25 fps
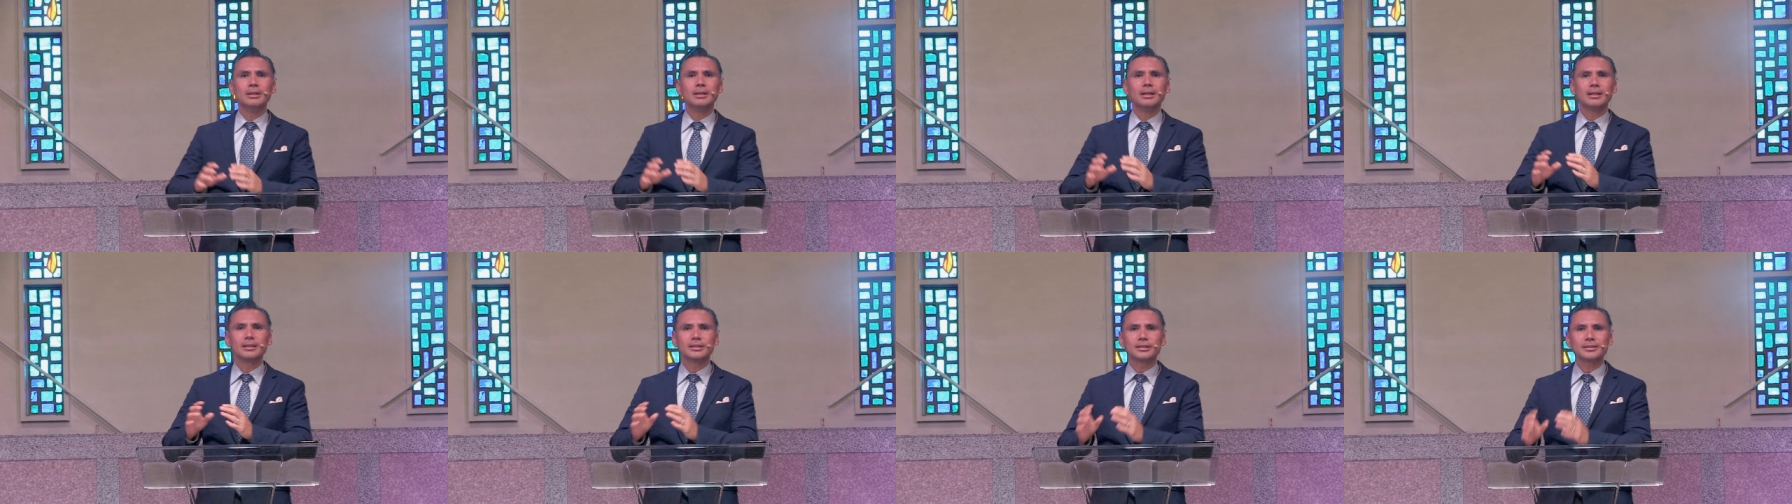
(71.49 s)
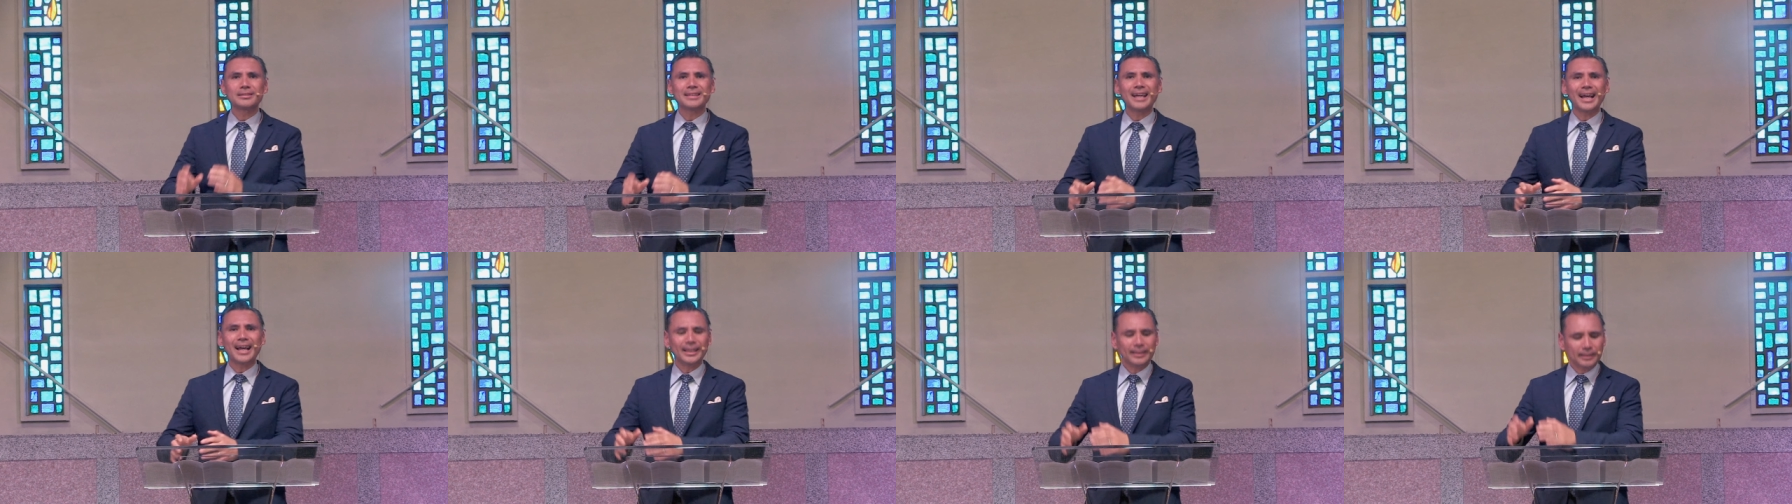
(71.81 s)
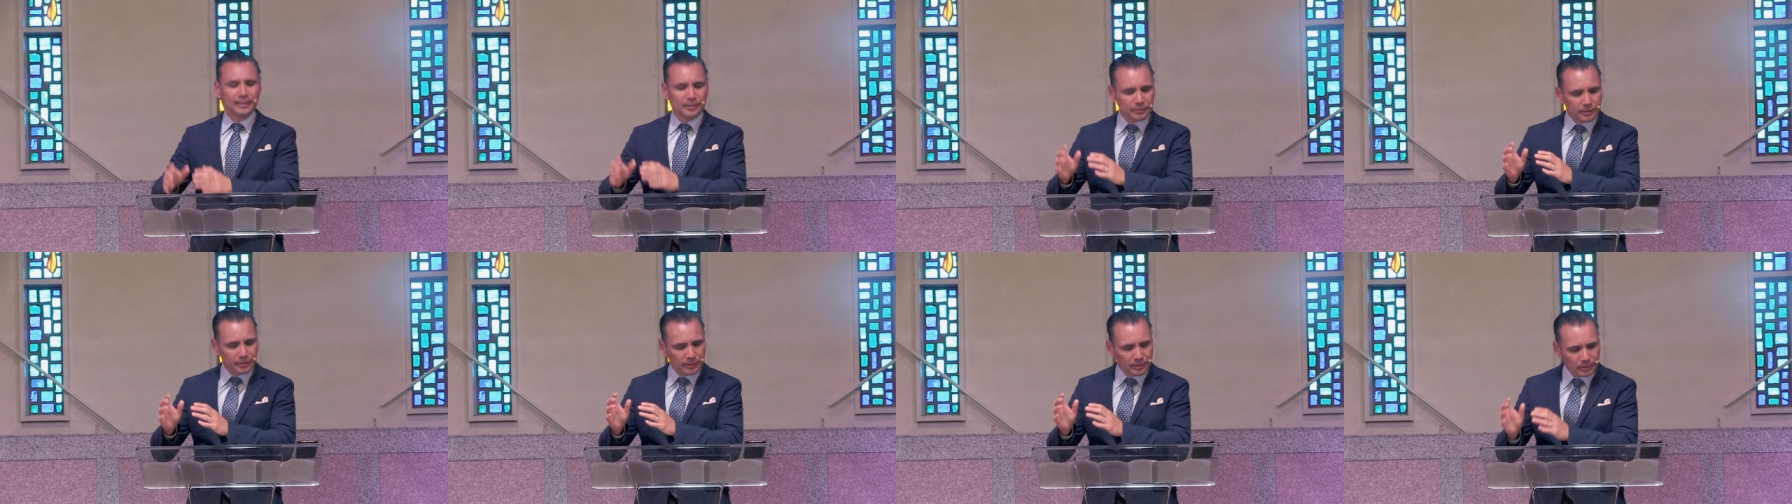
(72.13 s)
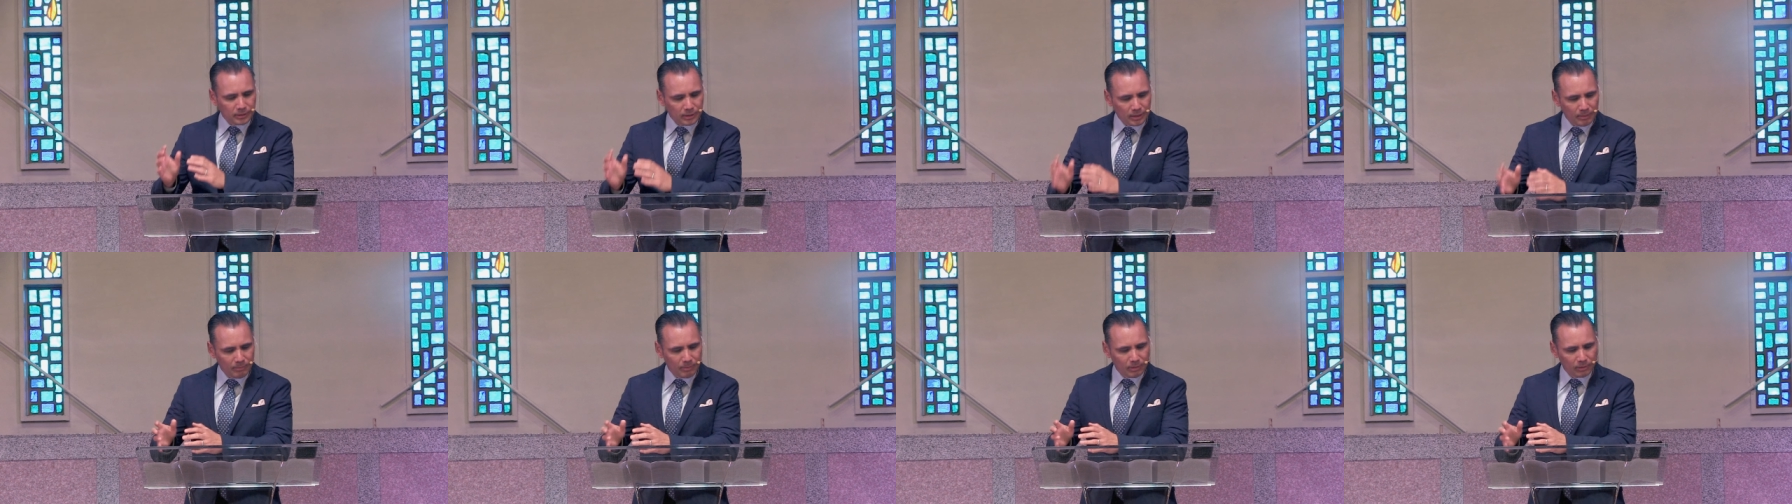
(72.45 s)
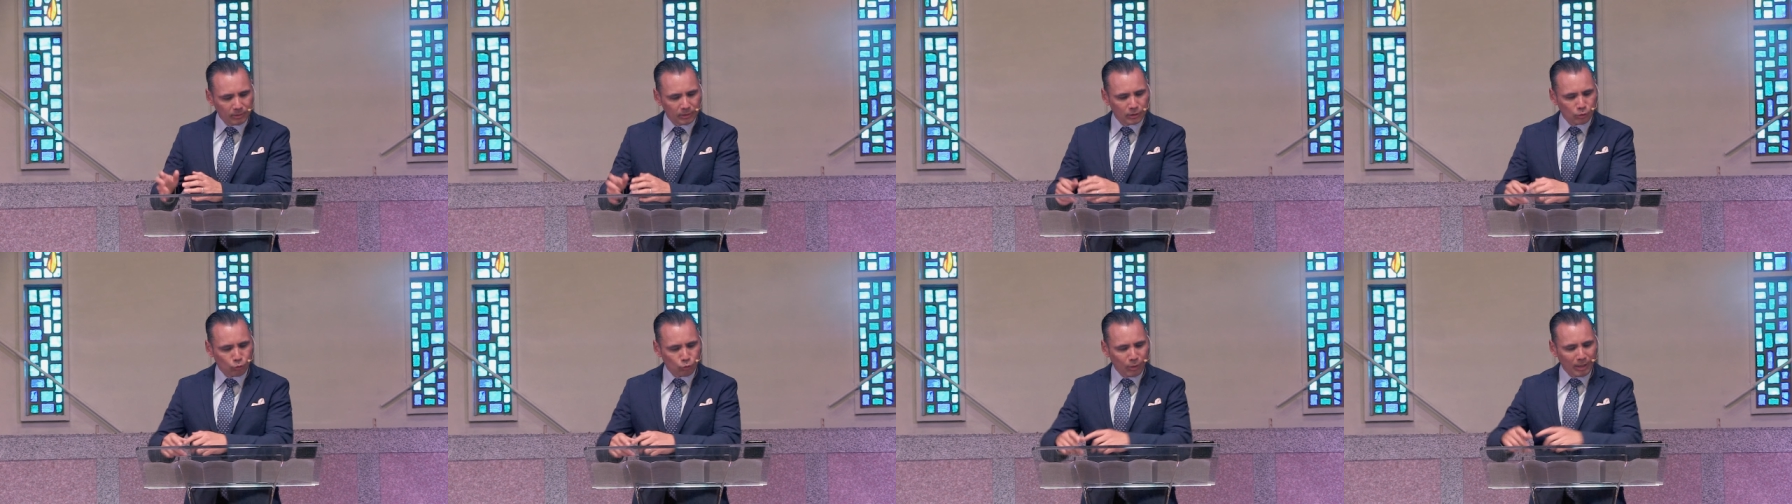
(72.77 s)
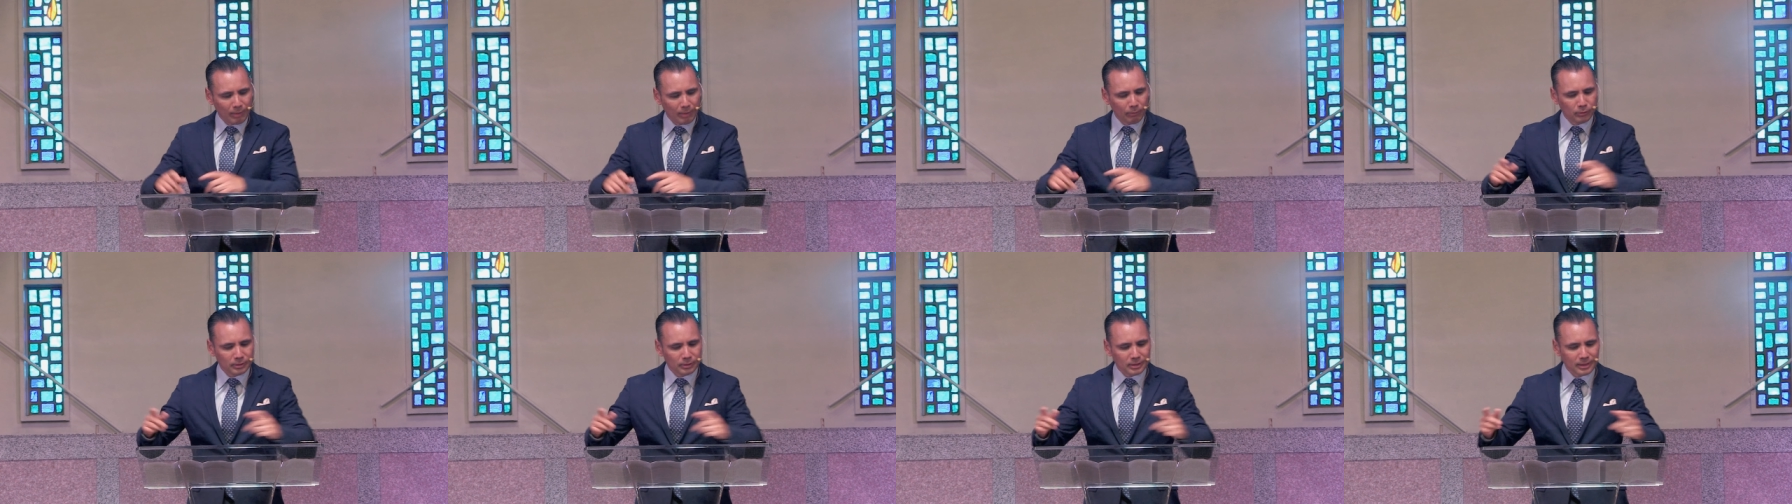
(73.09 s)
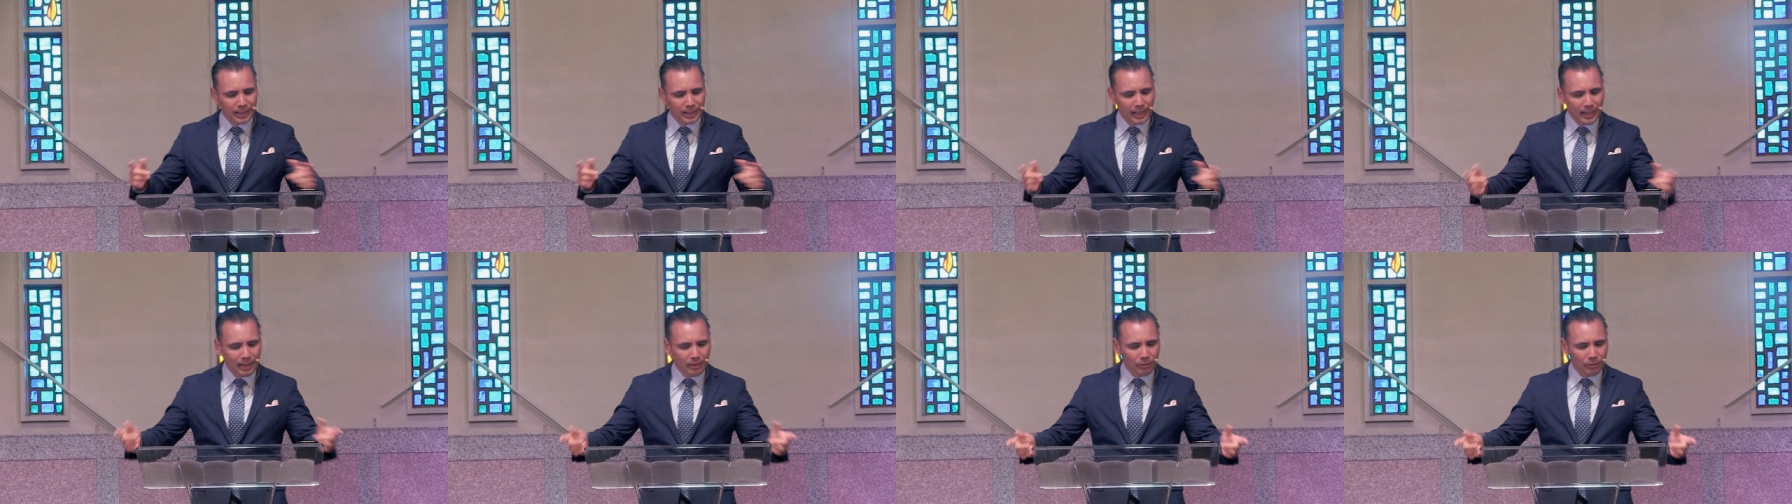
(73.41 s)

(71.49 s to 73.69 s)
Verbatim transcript: Silas, and Timothy traveled to